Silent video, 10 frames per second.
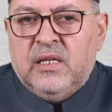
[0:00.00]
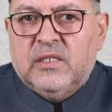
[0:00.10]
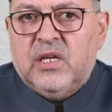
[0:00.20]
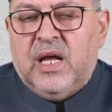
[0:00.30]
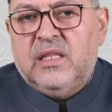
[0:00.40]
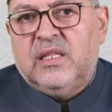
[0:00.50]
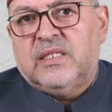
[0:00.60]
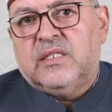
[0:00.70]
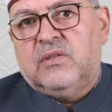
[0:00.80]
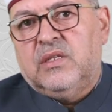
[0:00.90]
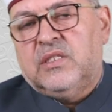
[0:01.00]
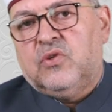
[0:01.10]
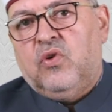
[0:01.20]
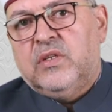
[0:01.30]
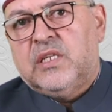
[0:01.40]
So, and this is
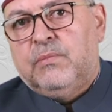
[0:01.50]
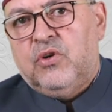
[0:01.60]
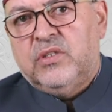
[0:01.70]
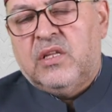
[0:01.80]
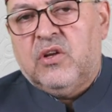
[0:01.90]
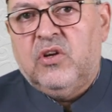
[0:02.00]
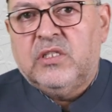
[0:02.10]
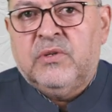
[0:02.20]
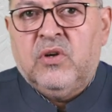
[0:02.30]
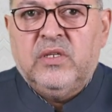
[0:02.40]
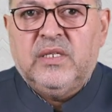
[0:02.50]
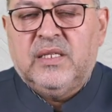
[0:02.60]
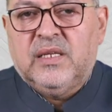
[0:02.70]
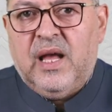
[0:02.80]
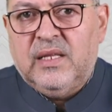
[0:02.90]
called subordinate clause because
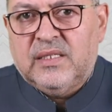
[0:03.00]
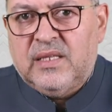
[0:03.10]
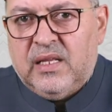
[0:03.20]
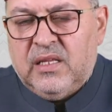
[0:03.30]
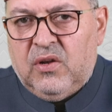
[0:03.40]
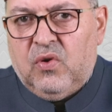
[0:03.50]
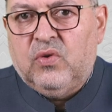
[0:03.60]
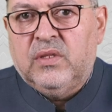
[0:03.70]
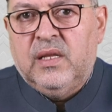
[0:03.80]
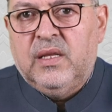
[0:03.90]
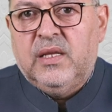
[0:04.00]
it can't stand alone.